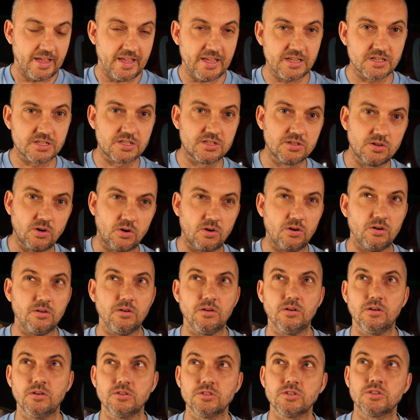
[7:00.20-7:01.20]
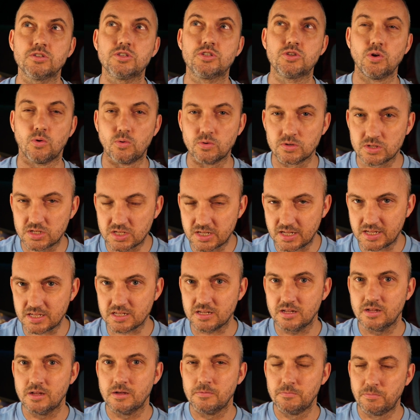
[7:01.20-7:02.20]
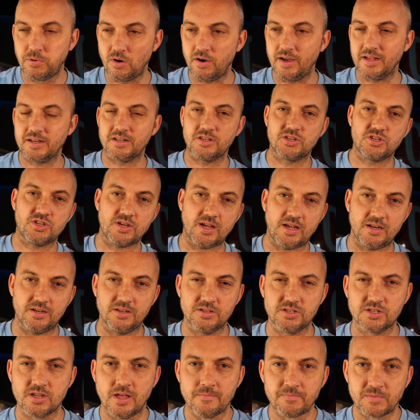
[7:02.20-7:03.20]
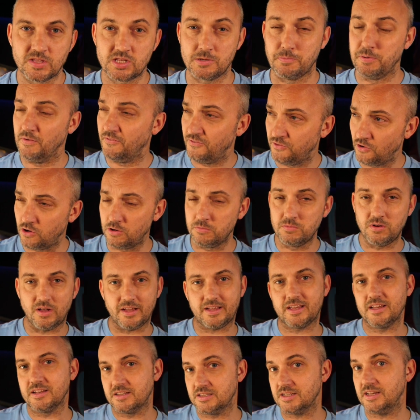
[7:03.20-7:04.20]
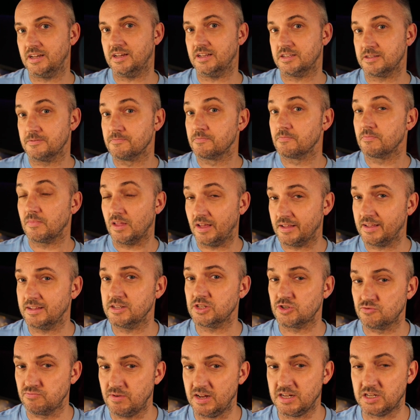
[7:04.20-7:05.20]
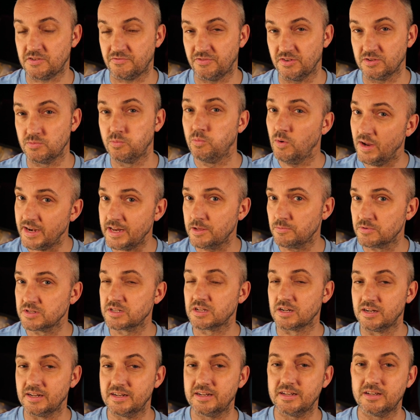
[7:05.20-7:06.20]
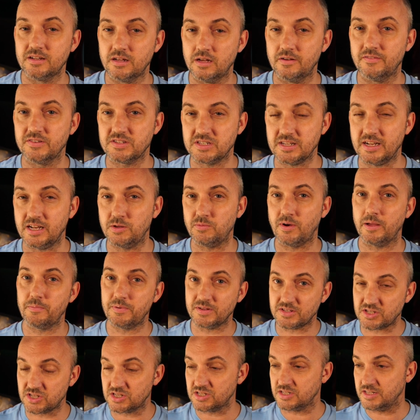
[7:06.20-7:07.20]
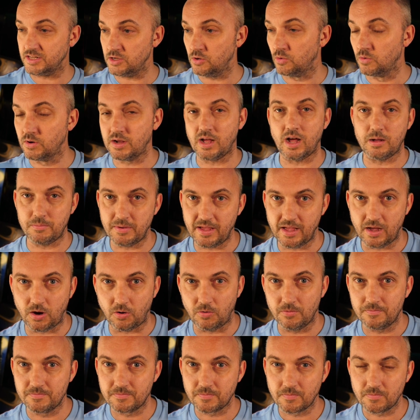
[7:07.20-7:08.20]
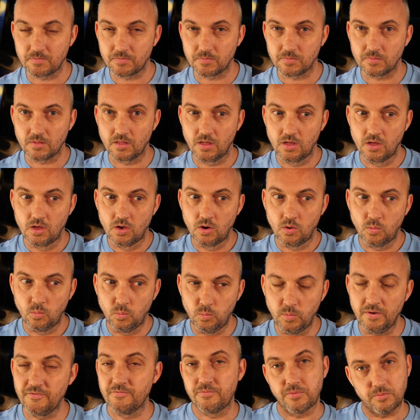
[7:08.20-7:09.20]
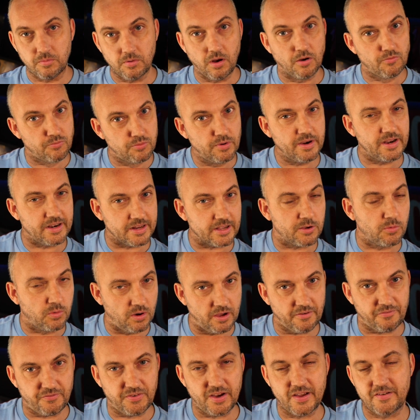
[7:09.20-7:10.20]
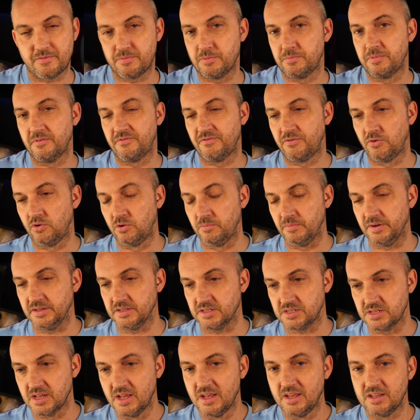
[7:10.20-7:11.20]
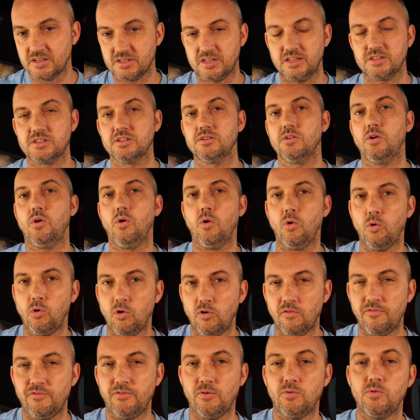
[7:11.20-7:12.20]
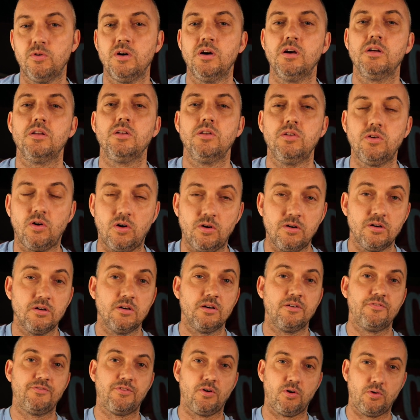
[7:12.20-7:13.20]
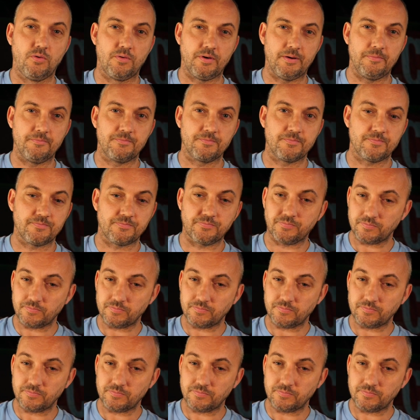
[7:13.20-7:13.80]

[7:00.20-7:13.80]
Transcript: He is not daunted by the challenge. To perform like he did against Rashford, when he was clearly nervous anyway, but still come out with a really quite favourable performance, says an awful lot for him.